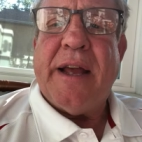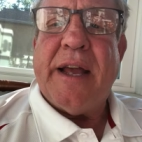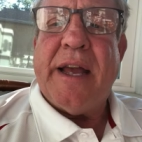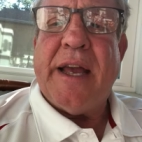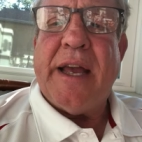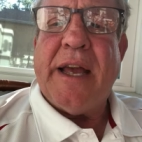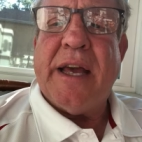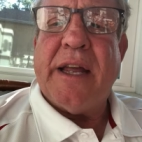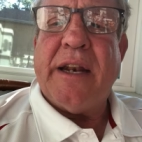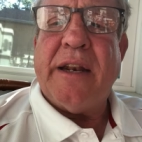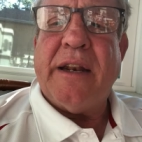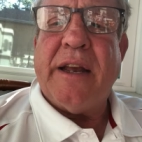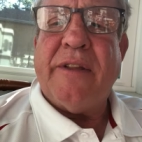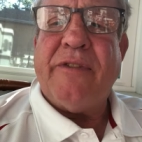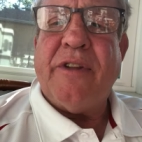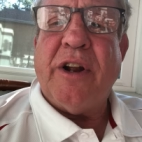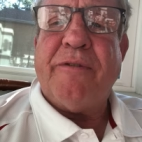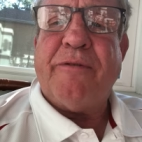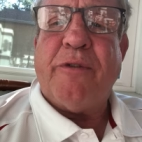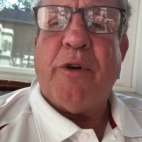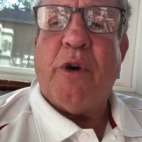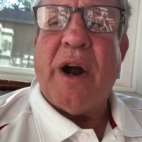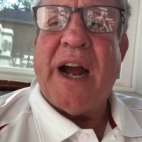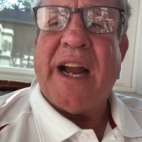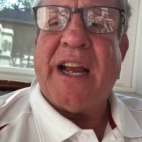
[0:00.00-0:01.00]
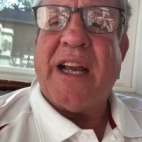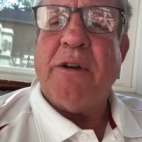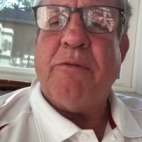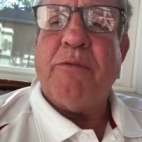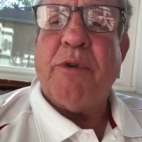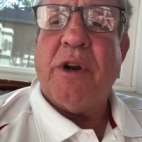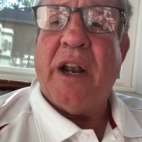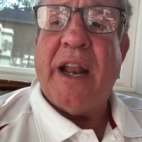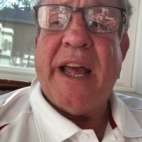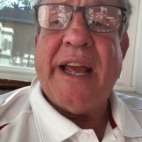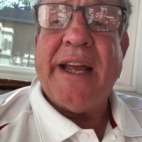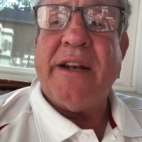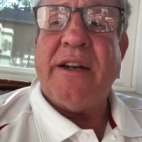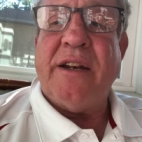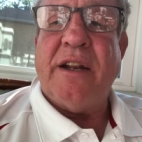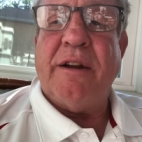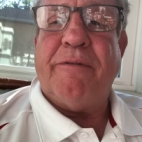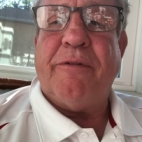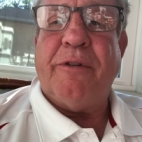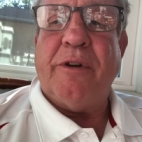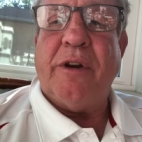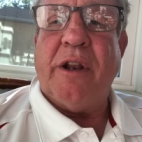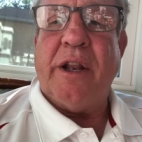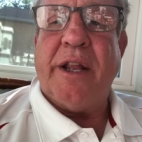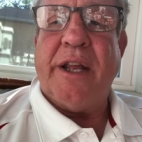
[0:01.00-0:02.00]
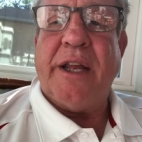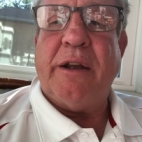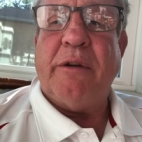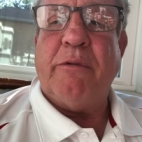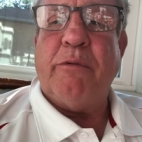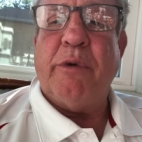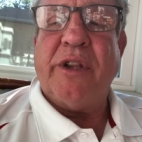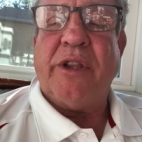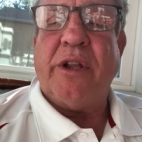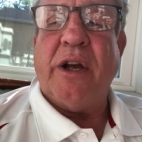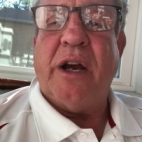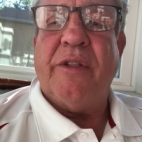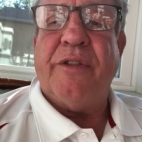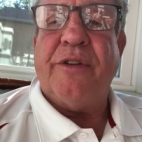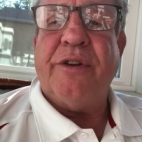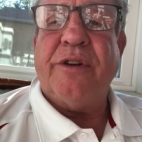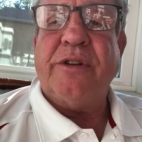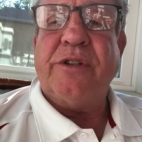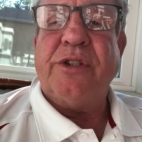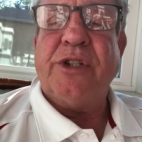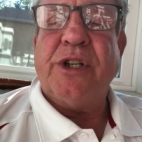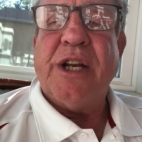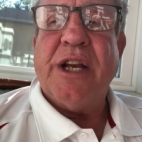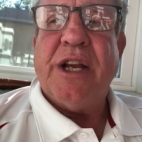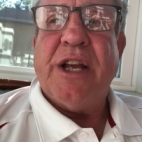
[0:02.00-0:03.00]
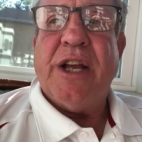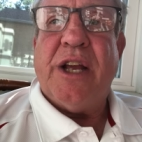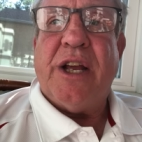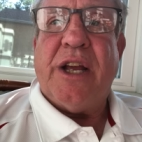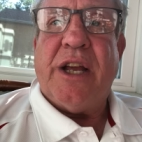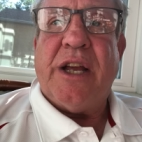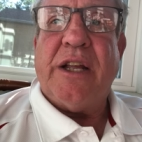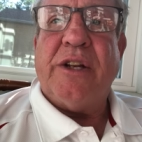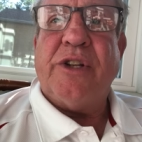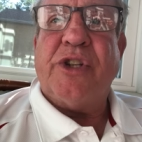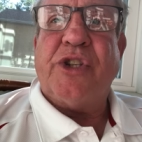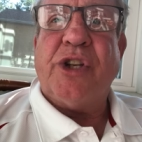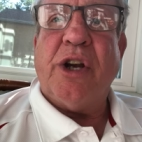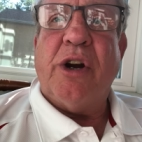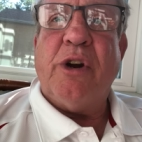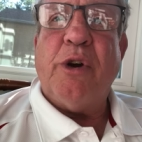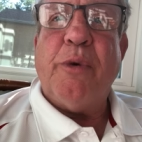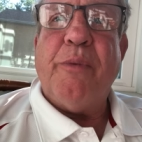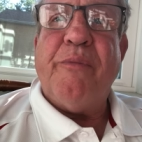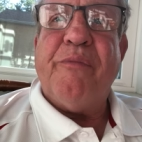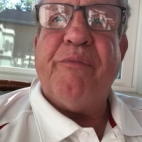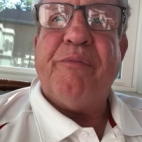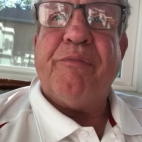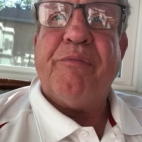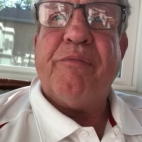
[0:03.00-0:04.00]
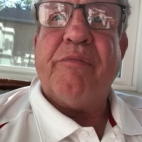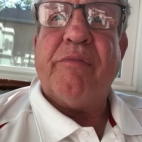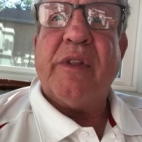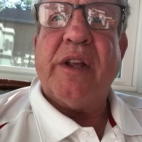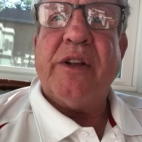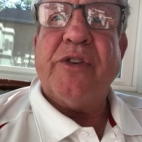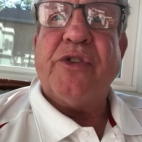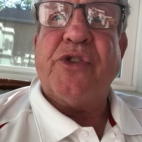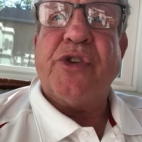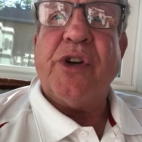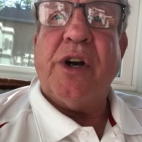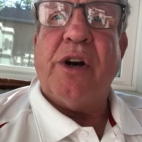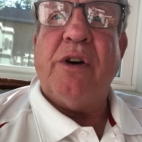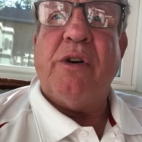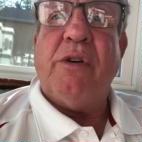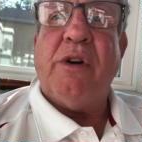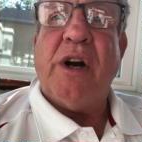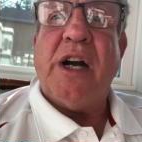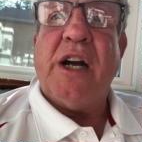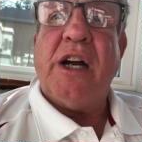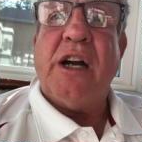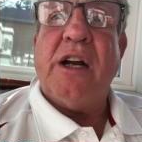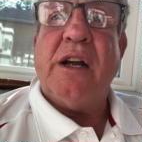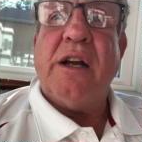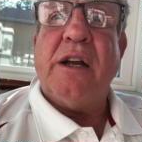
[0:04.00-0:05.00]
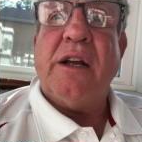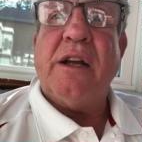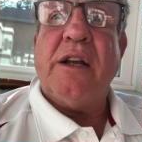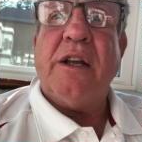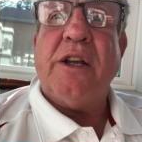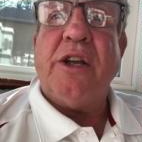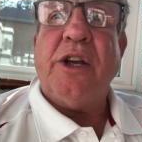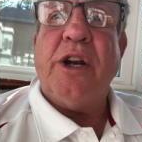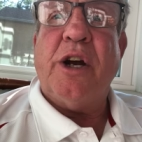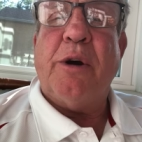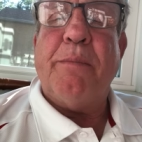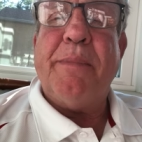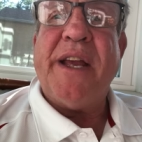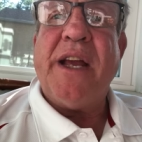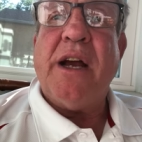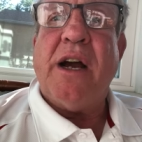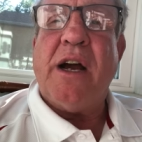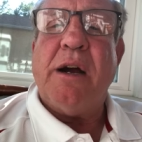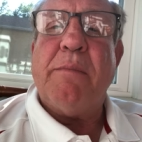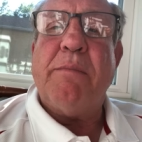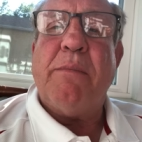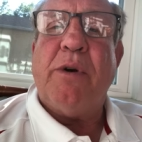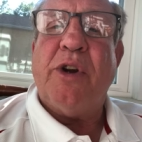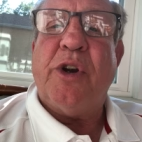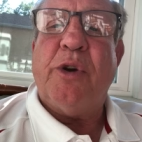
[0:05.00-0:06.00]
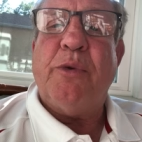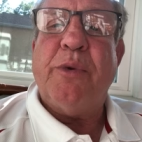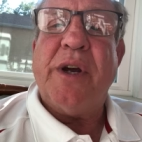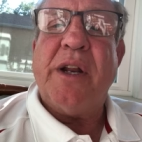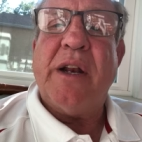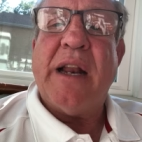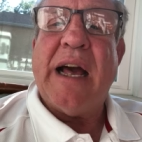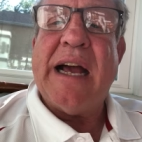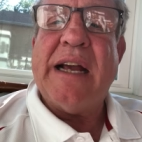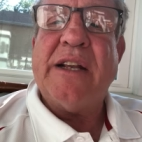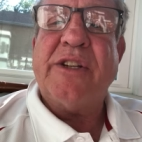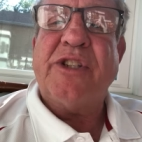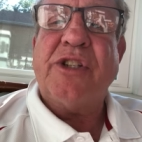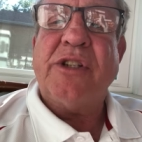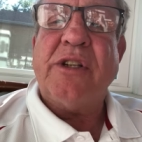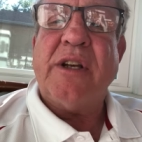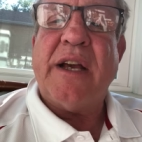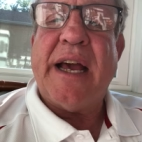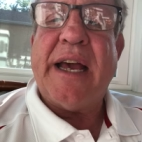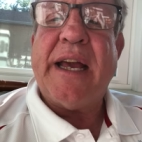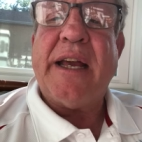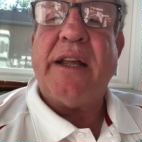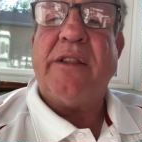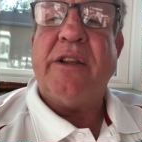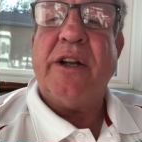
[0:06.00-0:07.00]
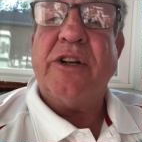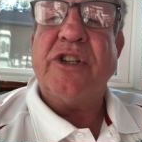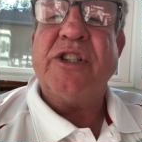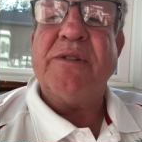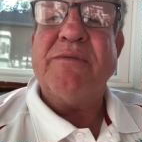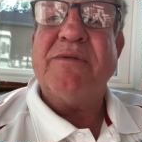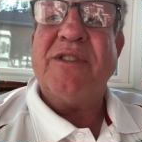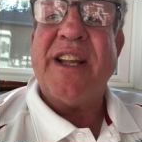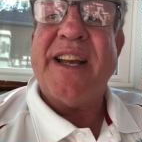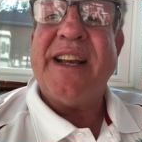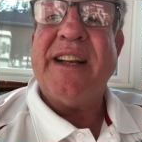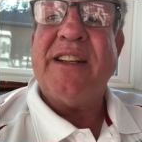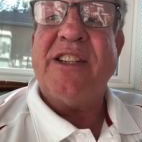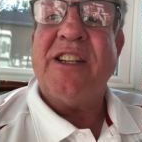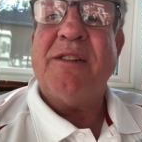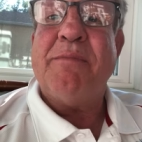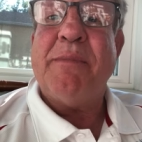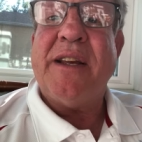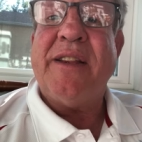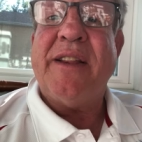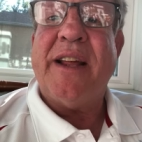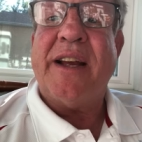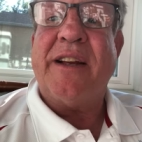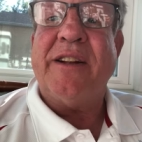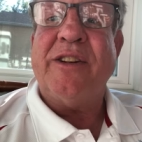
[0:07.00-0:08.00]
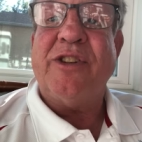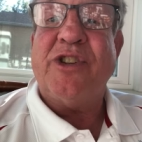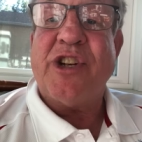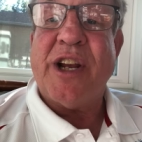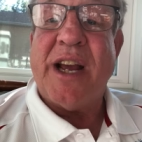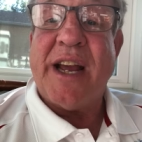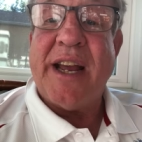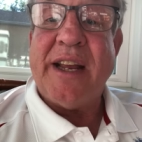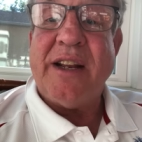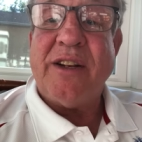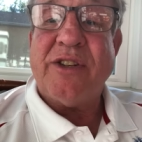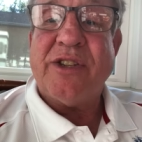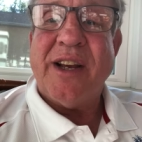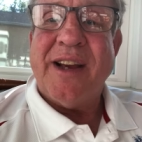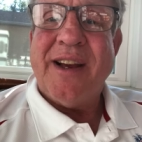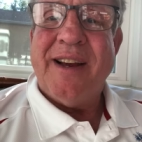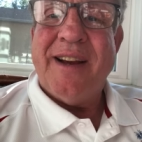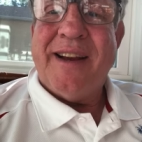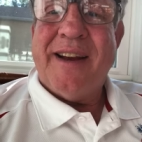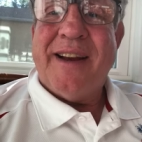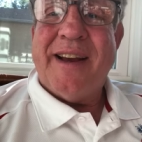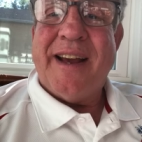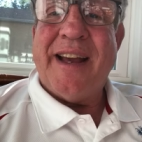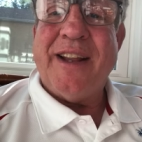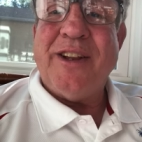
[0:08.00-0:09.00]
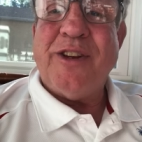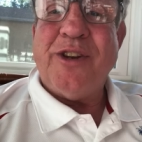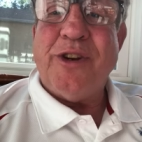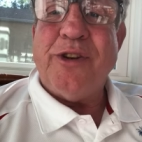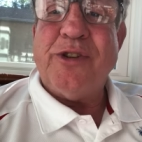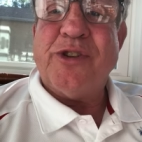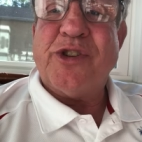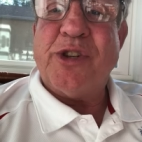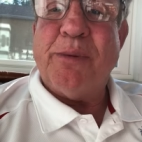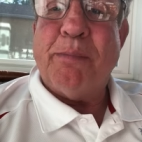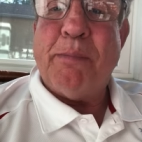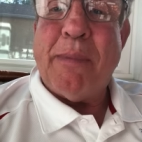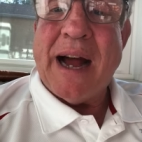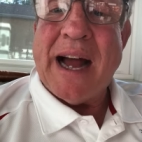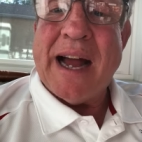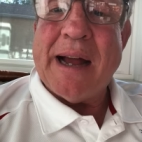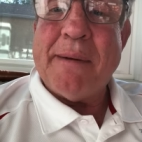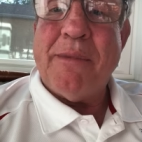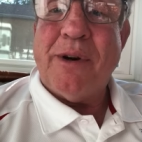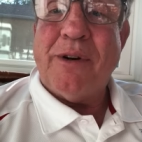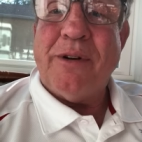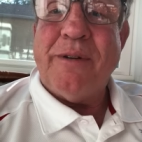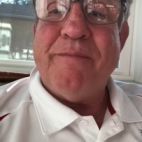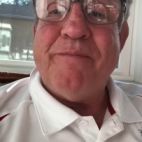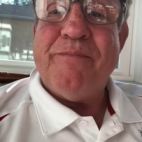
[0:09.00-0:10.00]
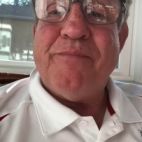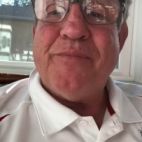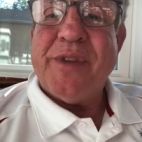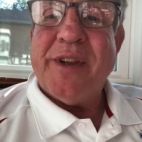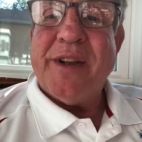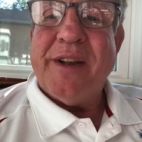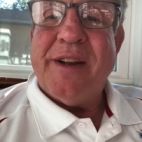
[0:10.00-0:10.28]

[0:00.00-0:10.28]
and therefore I can relate differently with others. And so, so uh, you know, be humble to realize, hey, there's some things in me that can change, and use the Bible